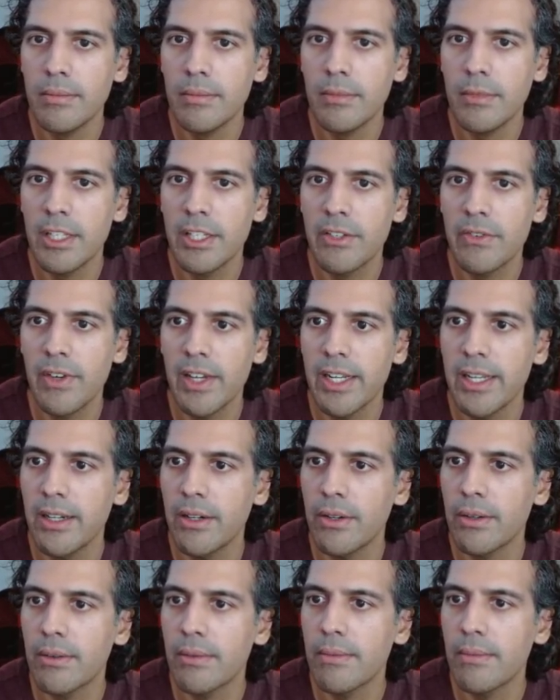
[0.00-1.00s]
Let's find
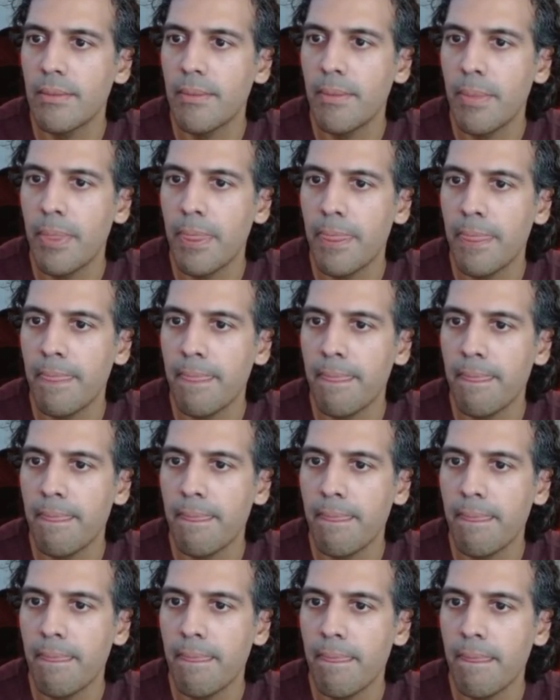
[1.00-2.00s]
out.
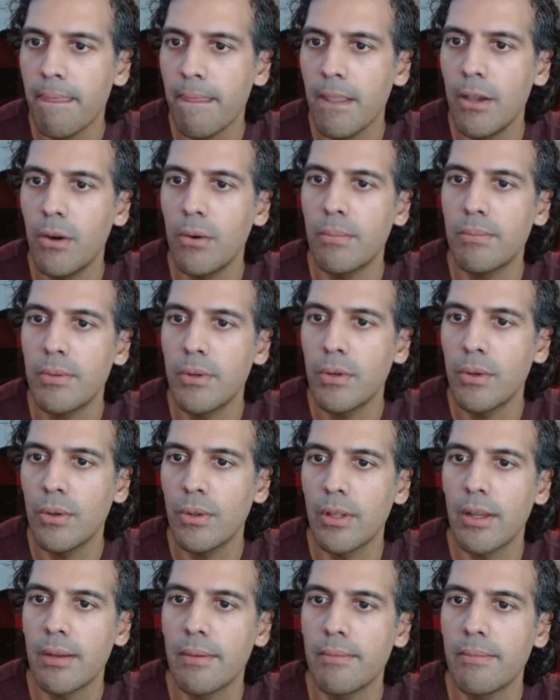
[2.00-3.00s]
Oh, hold
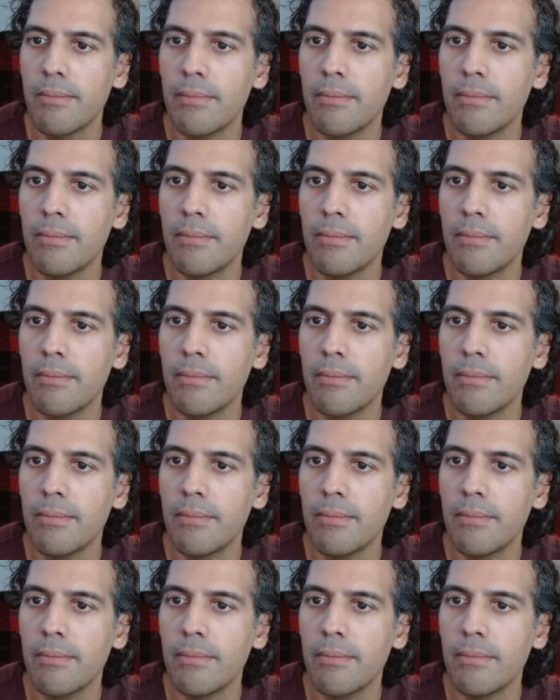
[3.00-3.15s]
on.